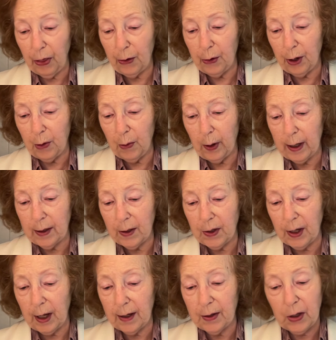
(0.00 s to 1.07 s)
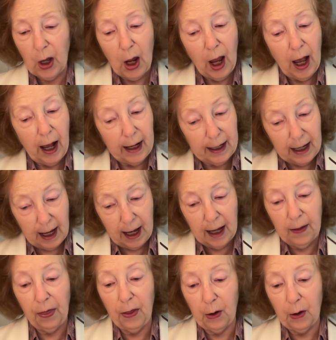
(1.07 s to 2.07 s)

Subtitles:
31 says, "Again,